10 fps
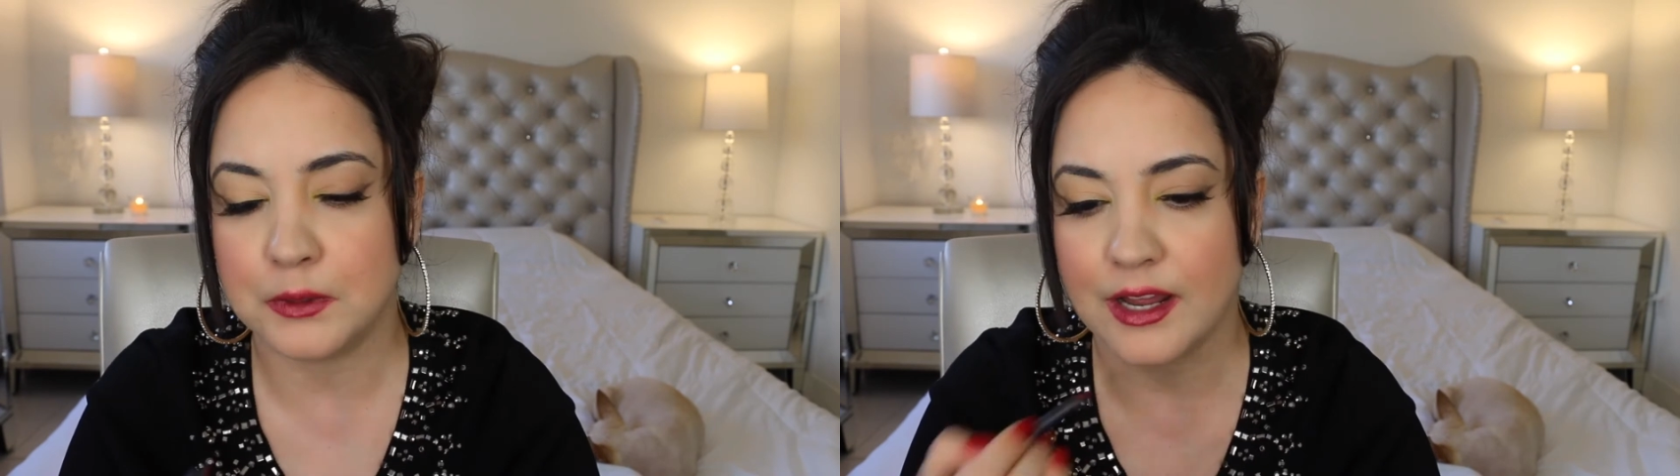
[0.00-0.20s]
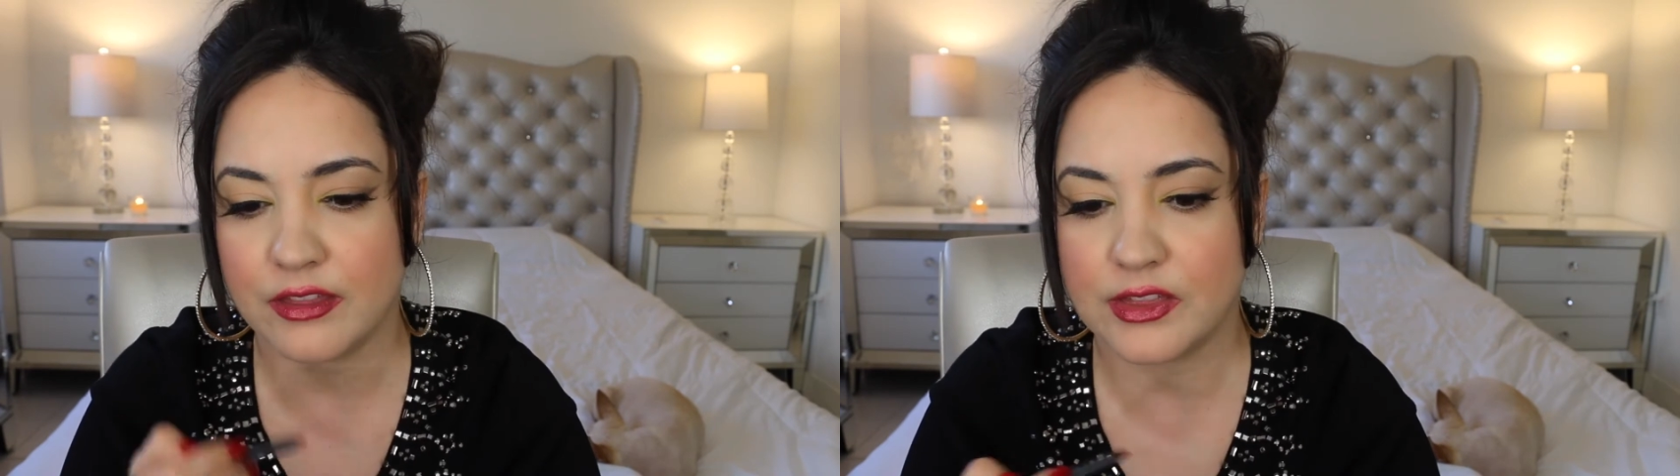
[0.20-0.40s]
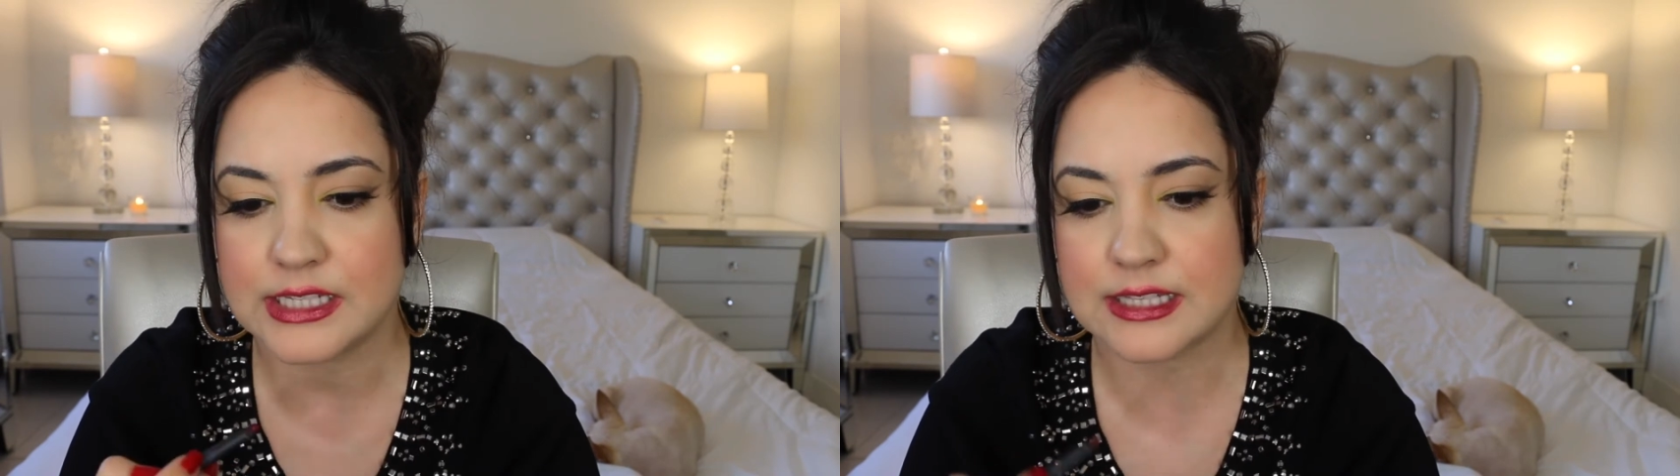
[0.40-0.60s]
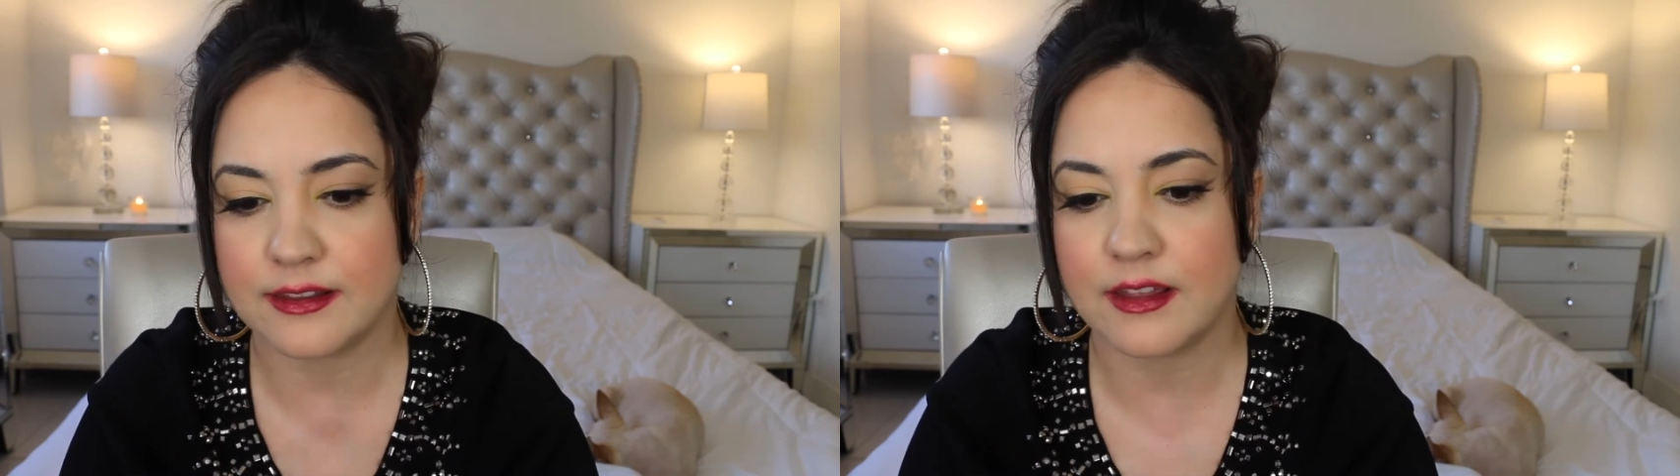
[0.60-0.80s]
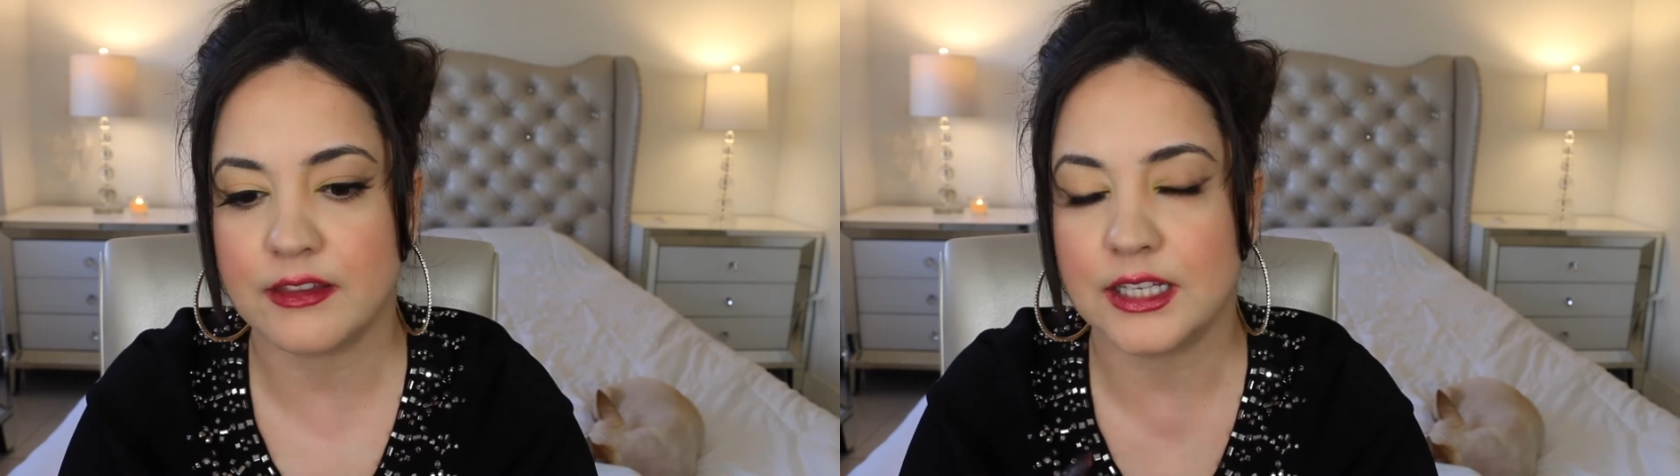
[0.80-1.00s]
apply this
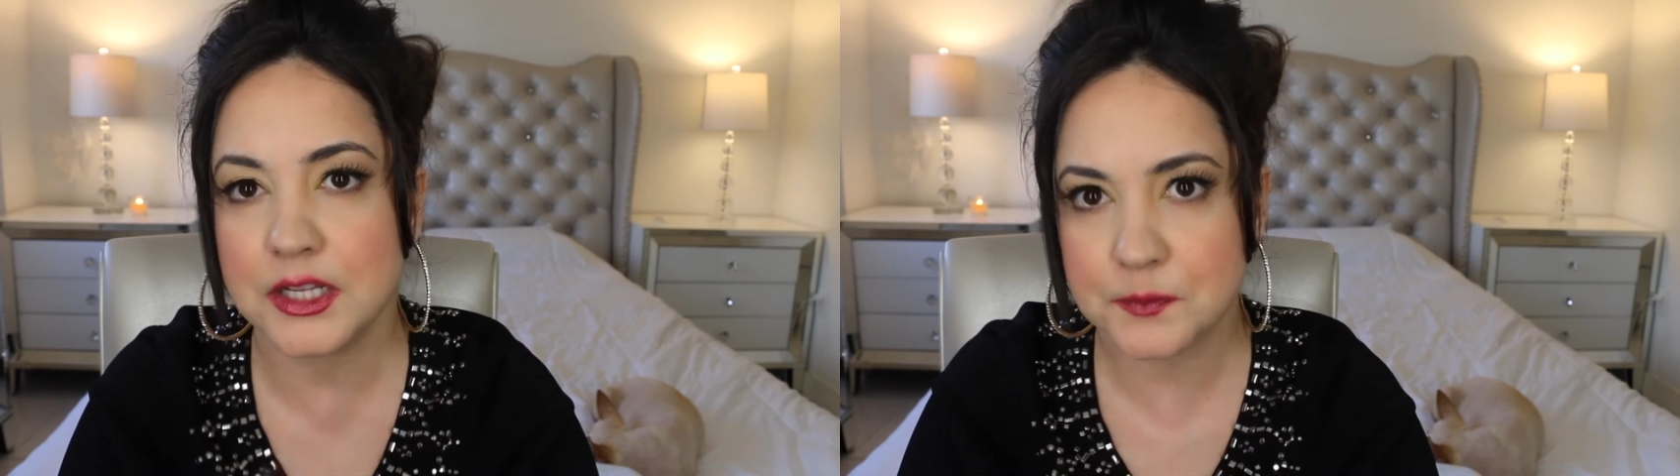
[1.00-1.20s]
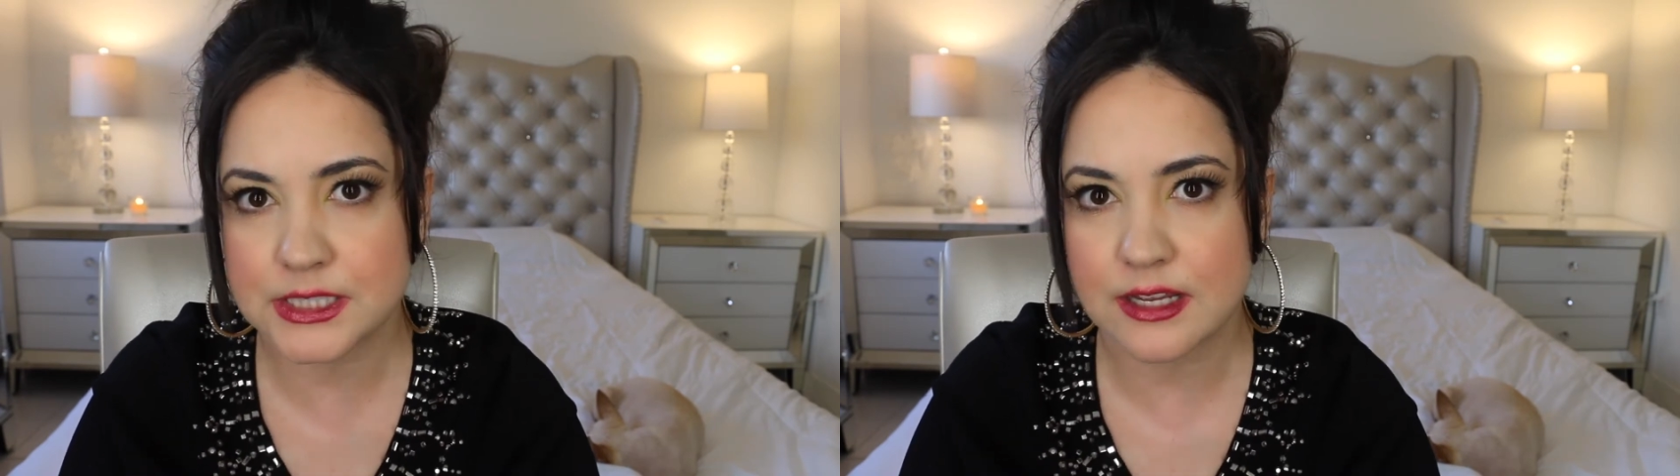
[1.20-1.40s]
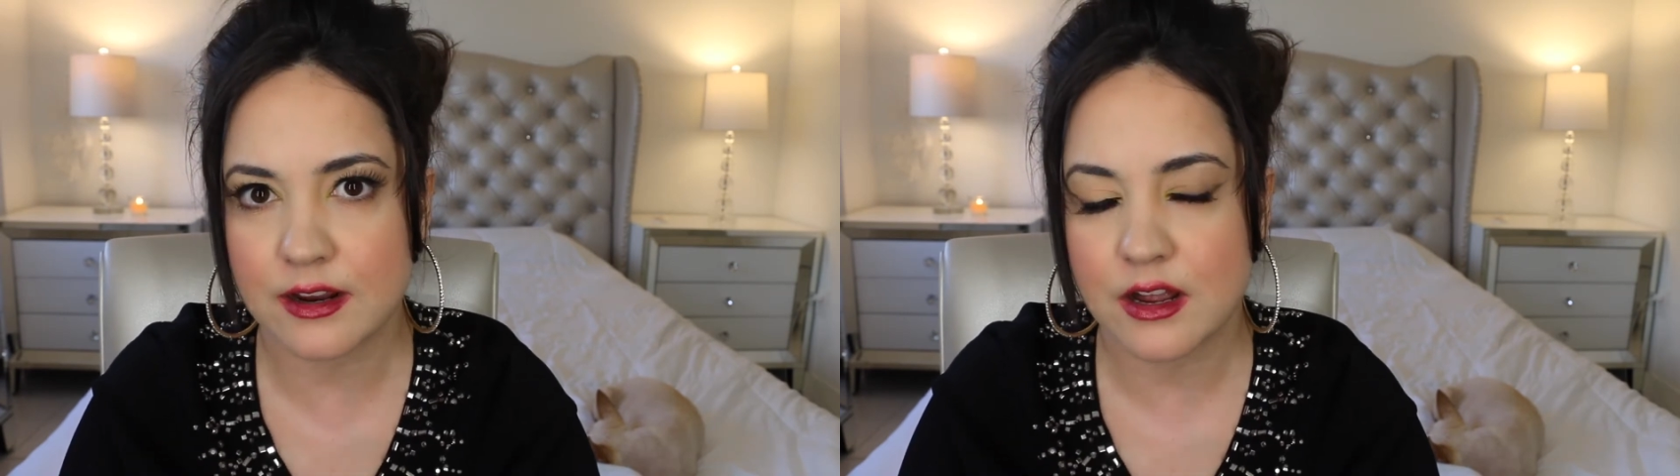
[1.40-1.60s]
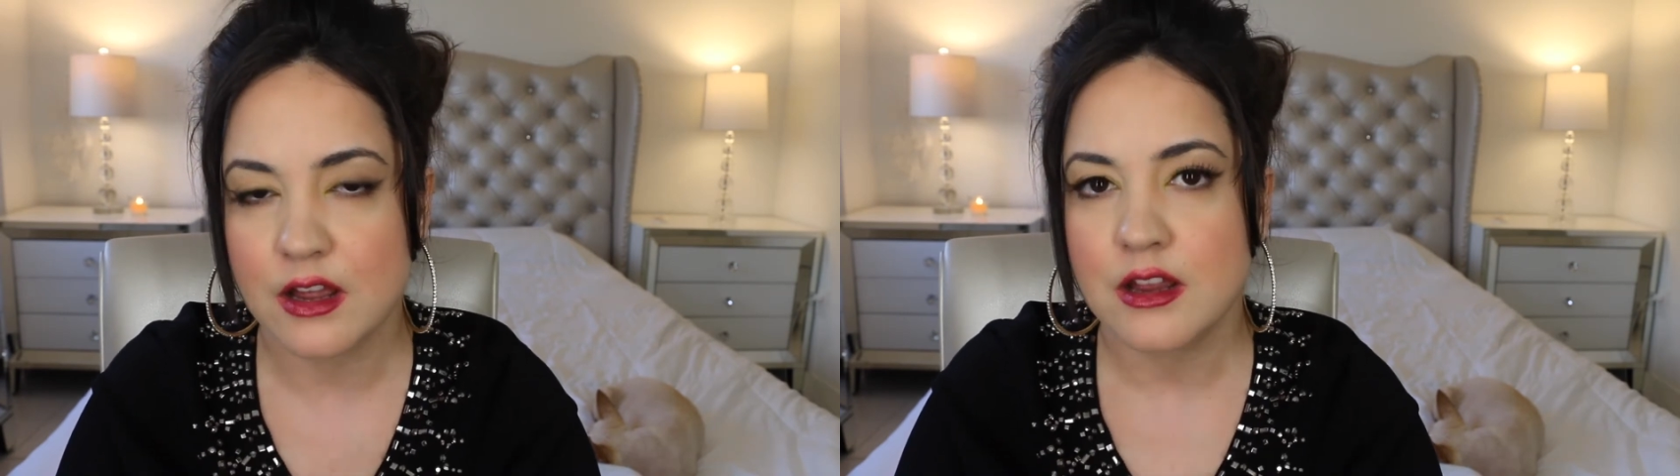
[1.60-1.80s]
and then the lipstick,